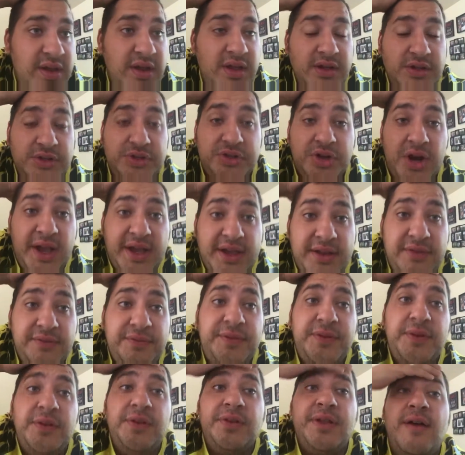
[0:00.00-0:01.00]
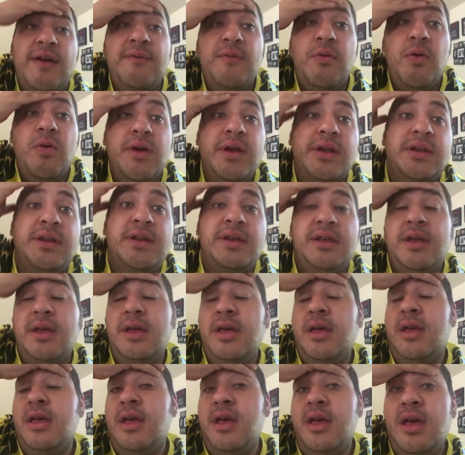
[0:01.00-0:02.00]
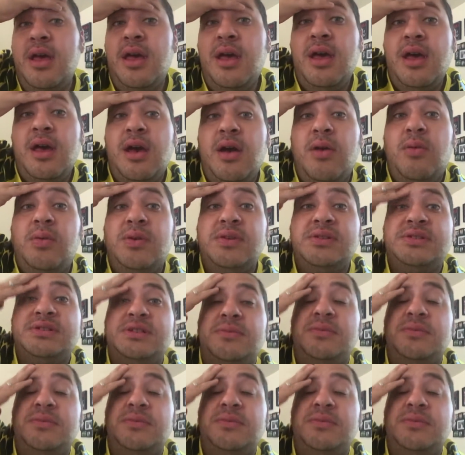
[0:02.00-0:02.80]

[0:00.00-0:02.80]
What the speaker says: try and fill that void with some